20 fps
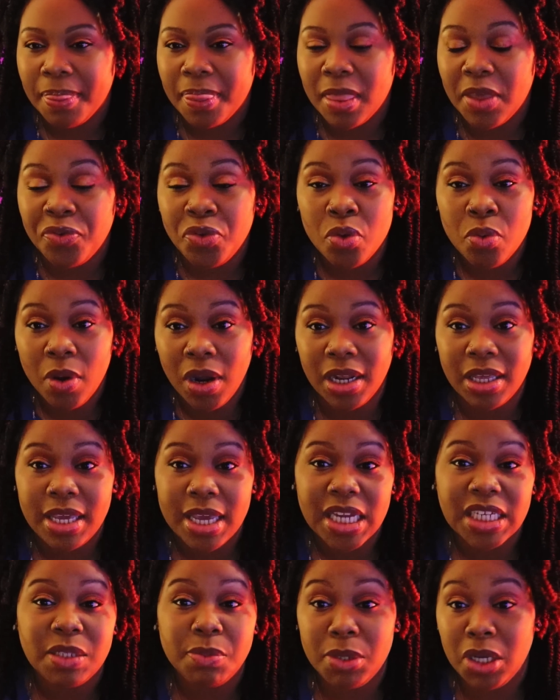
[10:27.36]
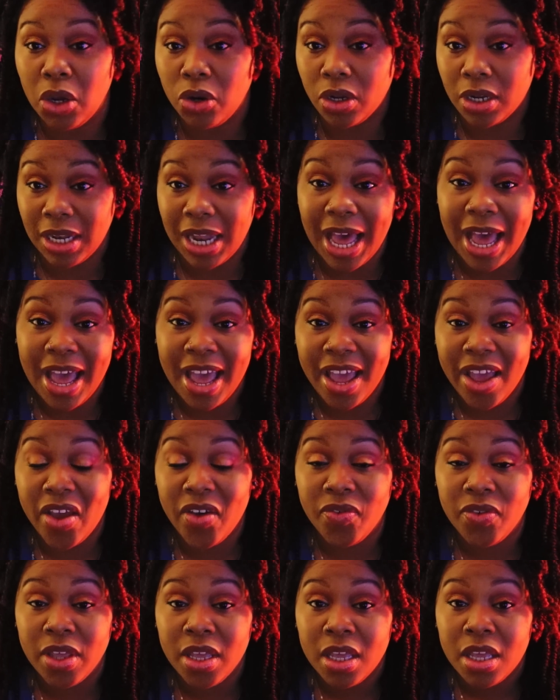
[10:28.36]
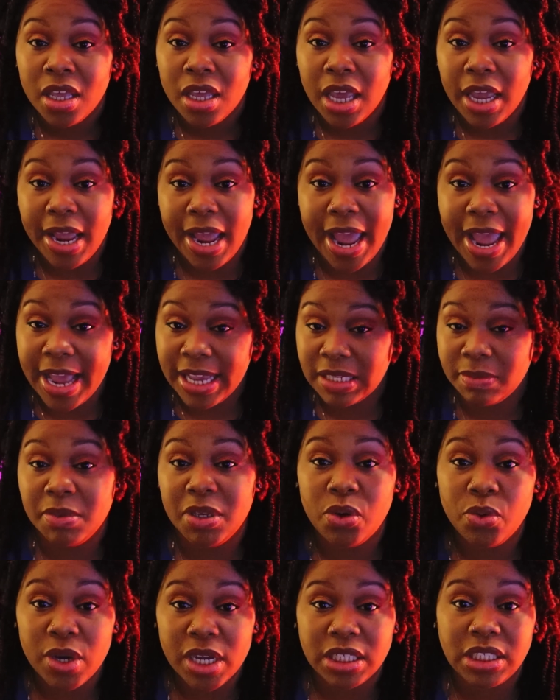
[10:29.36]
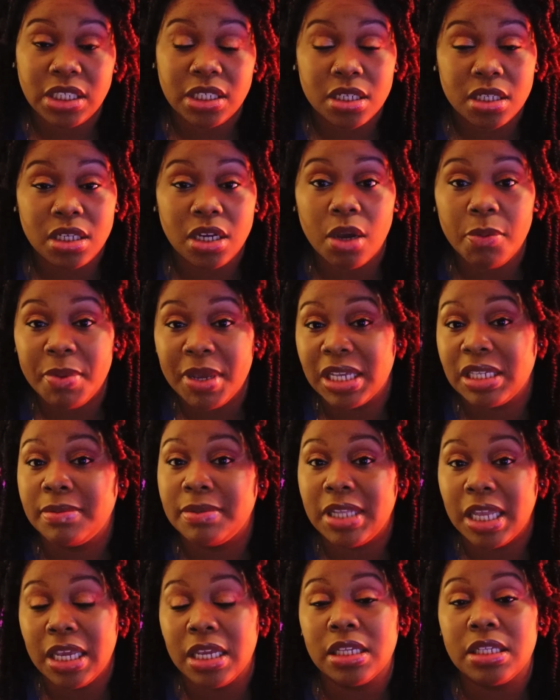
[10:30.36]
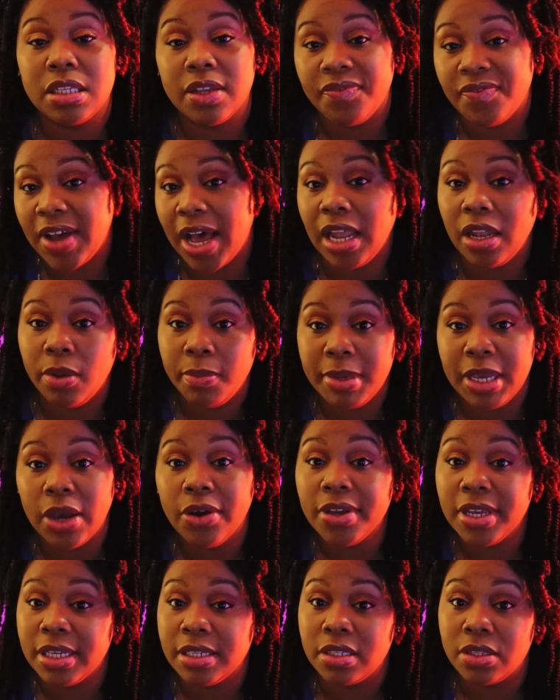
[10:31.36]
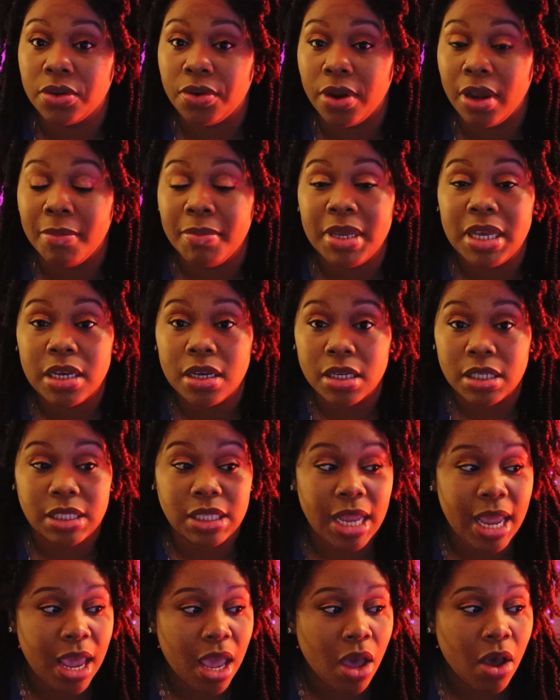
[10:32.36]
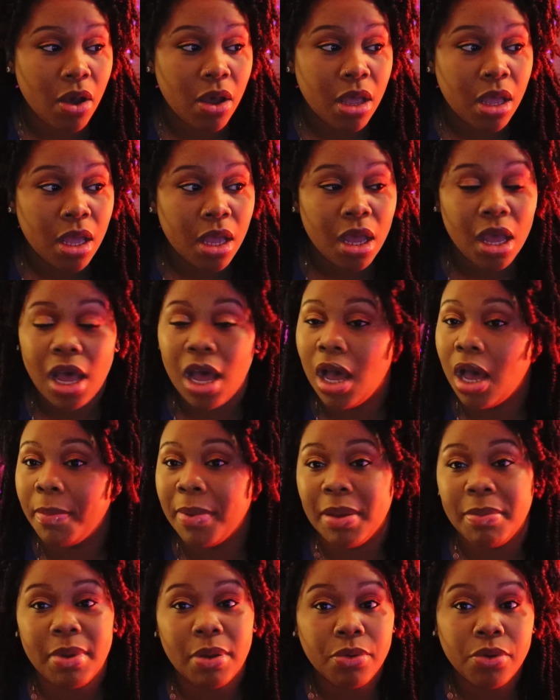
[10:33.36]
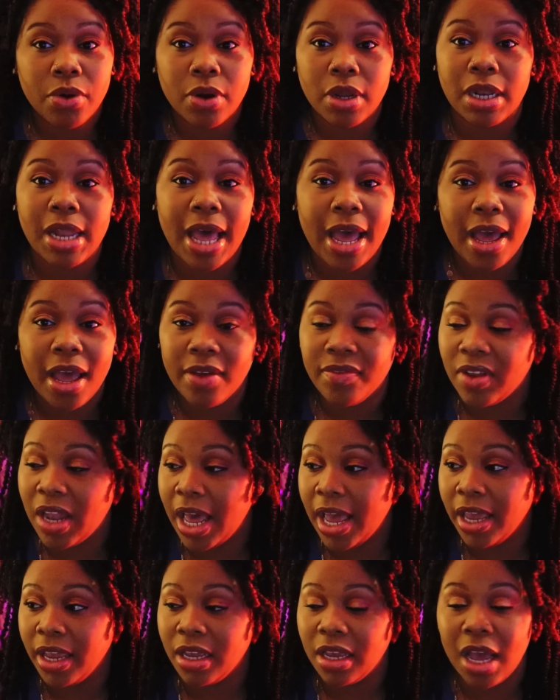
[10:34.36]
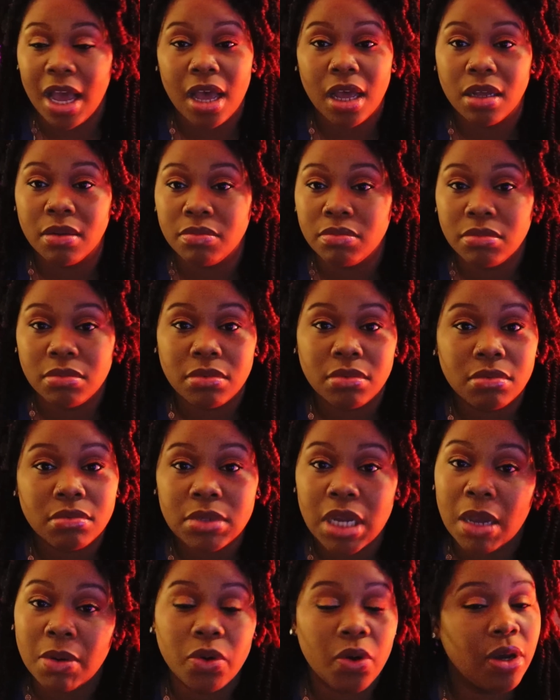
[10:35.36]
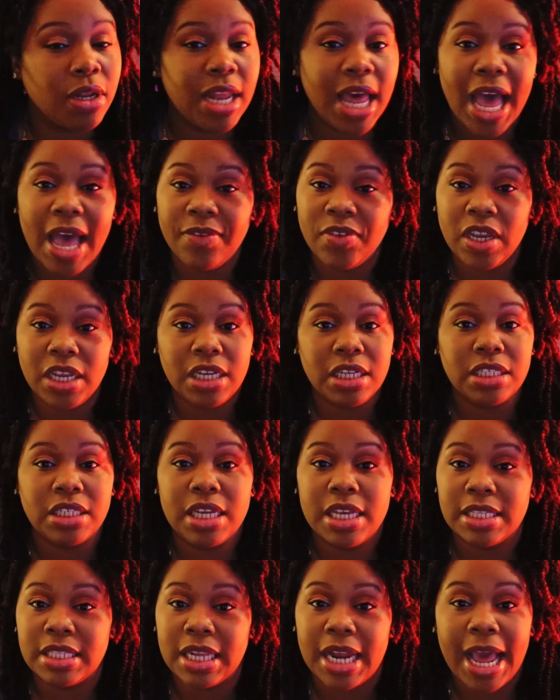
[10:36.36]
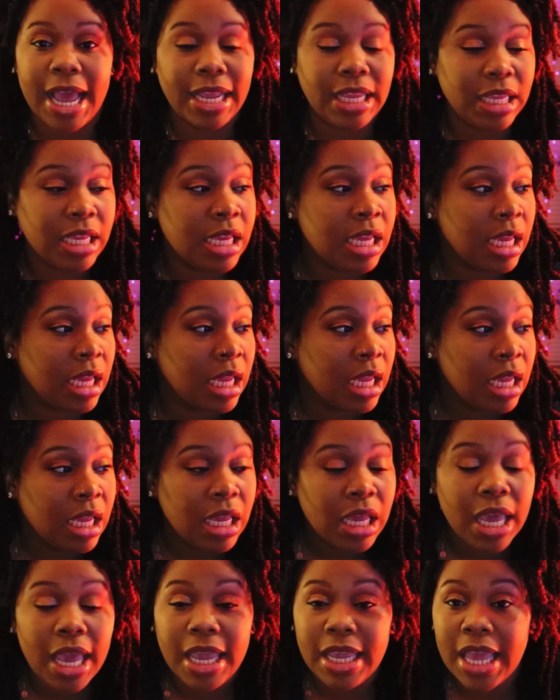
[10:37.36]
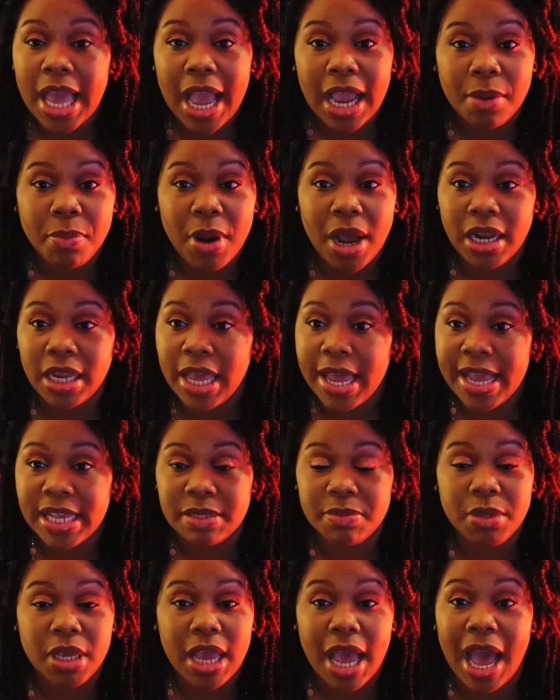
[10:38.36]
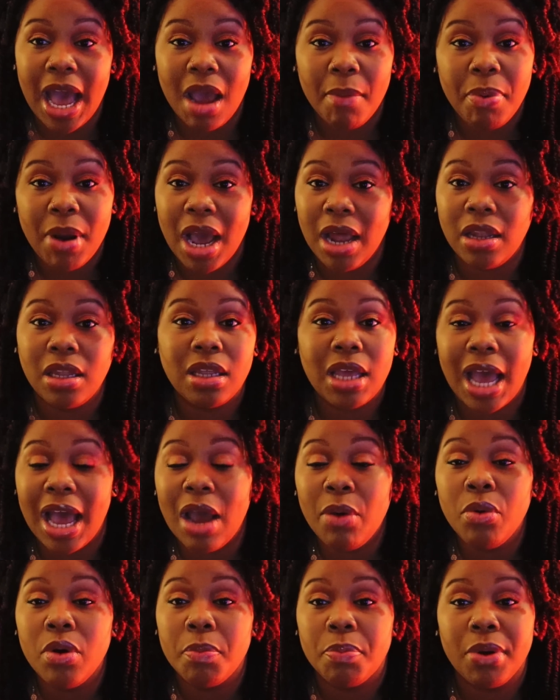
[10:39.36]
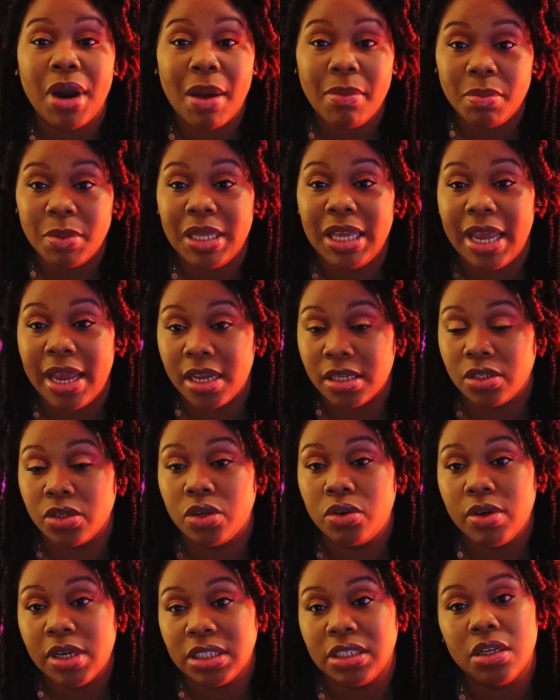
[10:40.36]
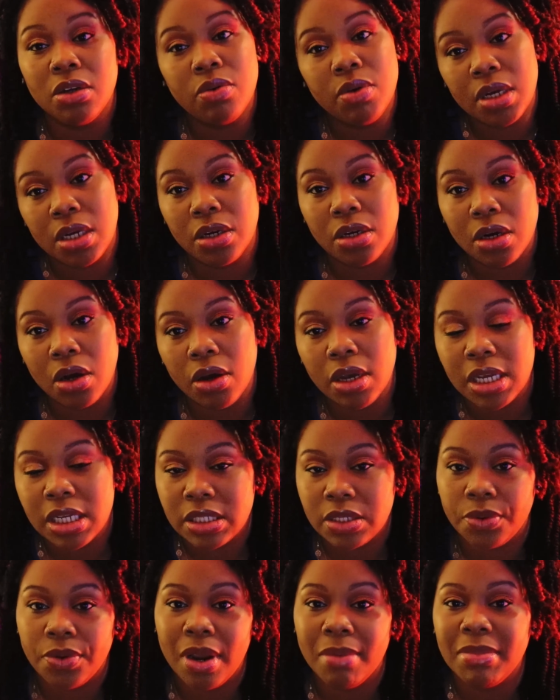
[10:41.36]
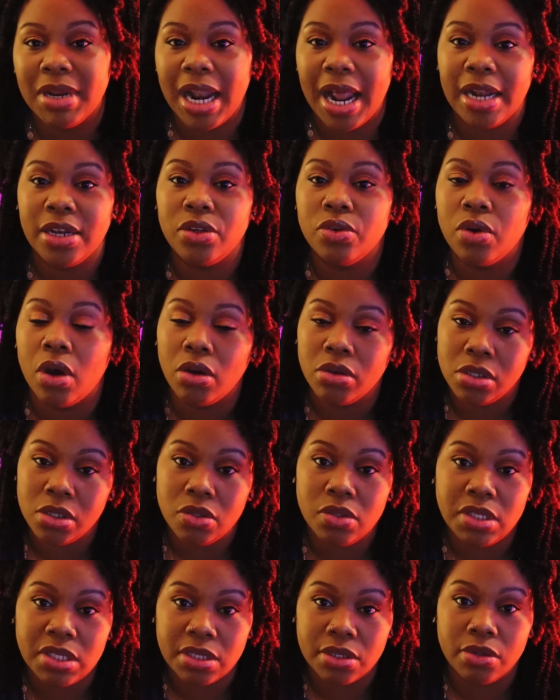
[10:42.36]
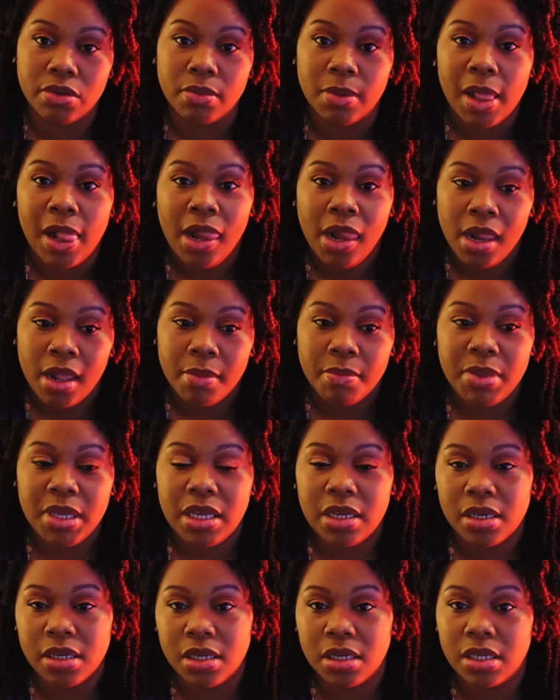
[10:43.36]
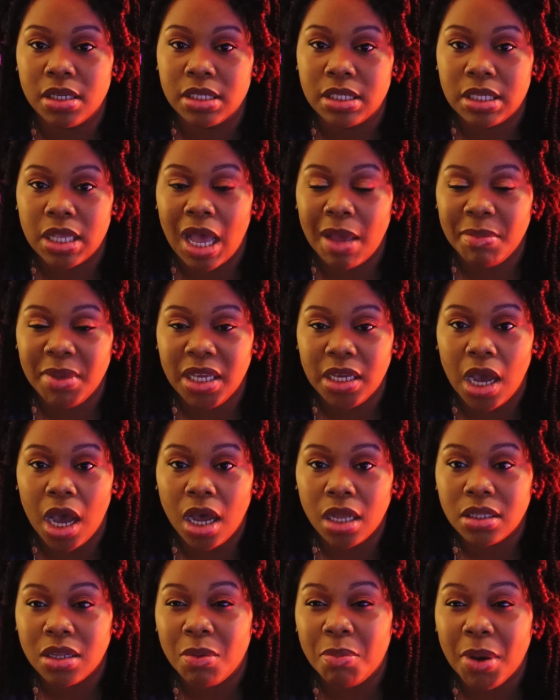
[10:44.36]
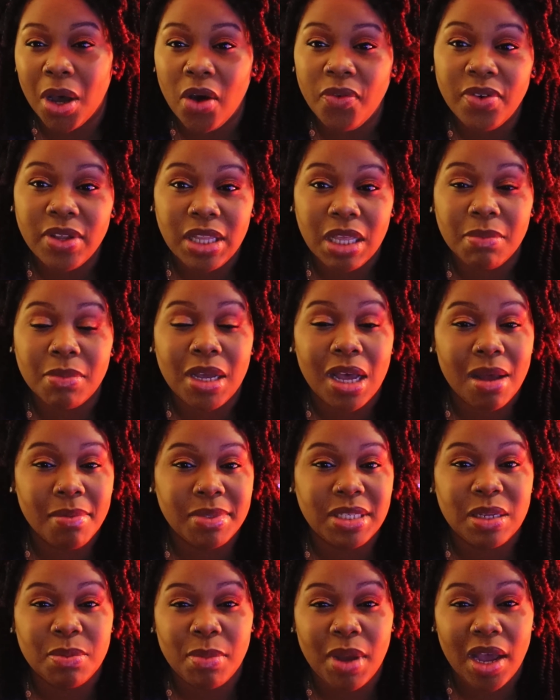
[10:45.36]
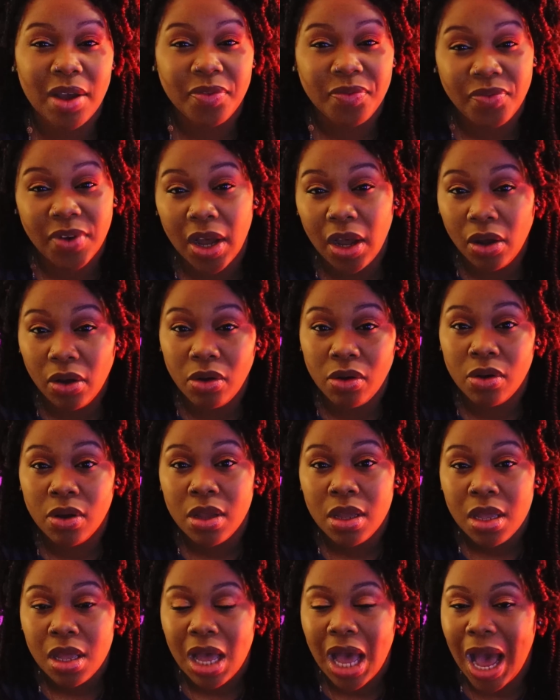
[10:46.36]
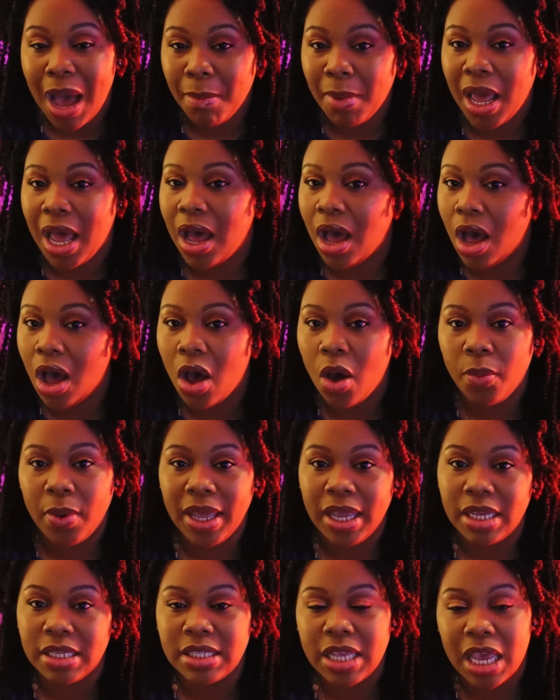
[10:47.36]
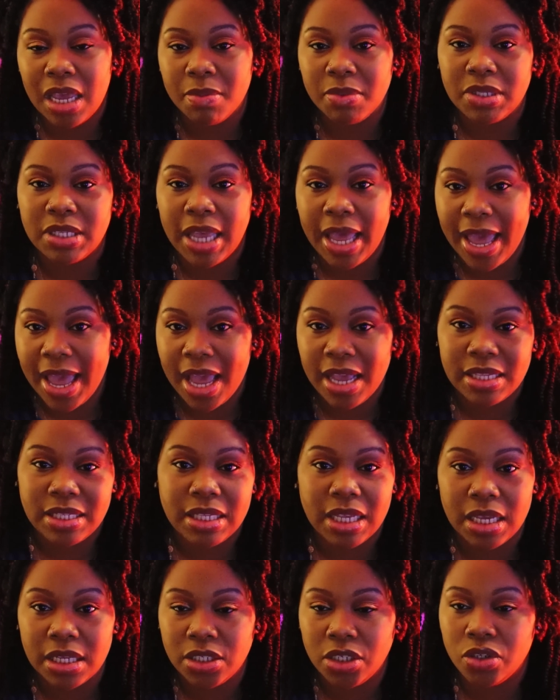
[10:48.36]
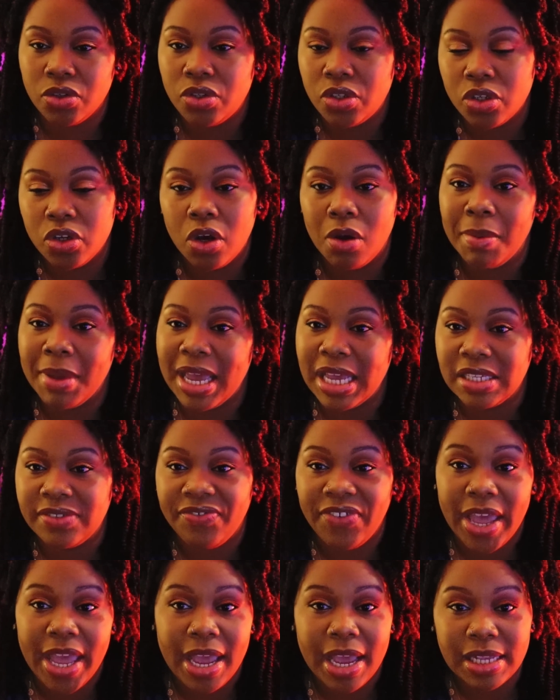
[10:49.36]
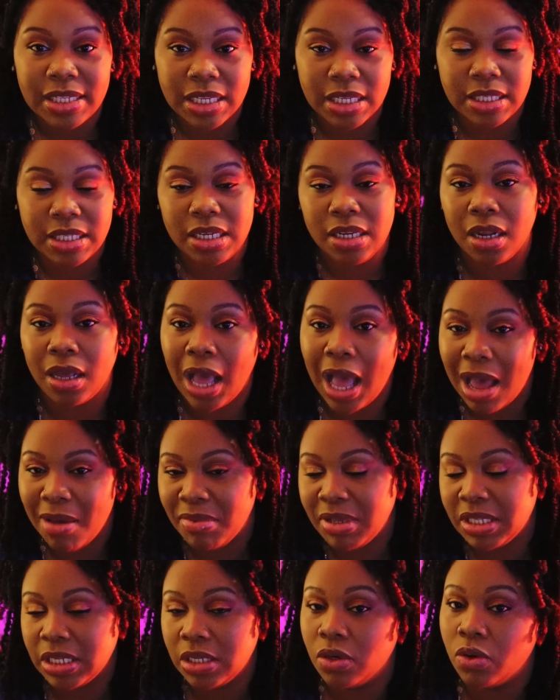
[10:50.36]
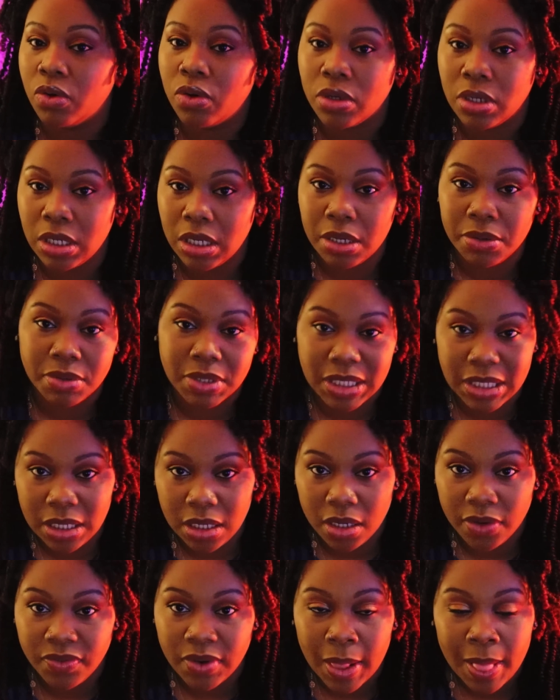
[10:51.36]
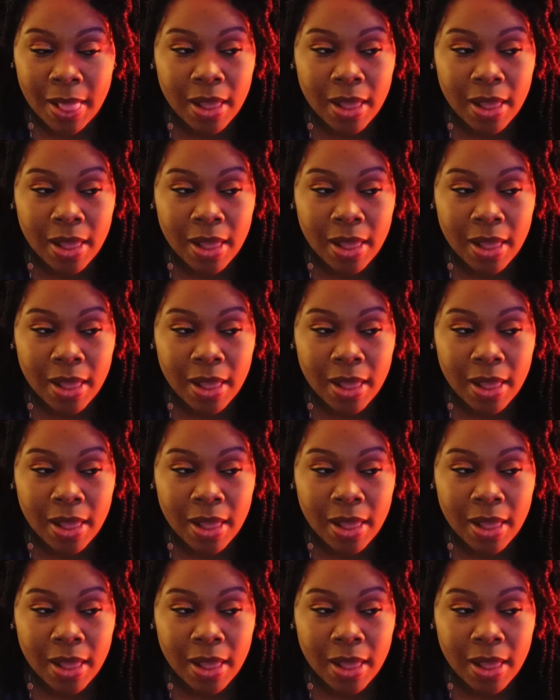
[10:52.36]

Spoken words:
if you want to catch me on a live and ask me questions, your best thing is to follow me on Instagram, because now, baby, I'm going live. Like I'm going live any chance that I get, and y'all can probably ask me. I will probably answer a question quicker on Instagram than I do on YouTube, because I mean, although both of them come to my phone, I'm not always able to access YouTube as fast and see the comments in the order they receive.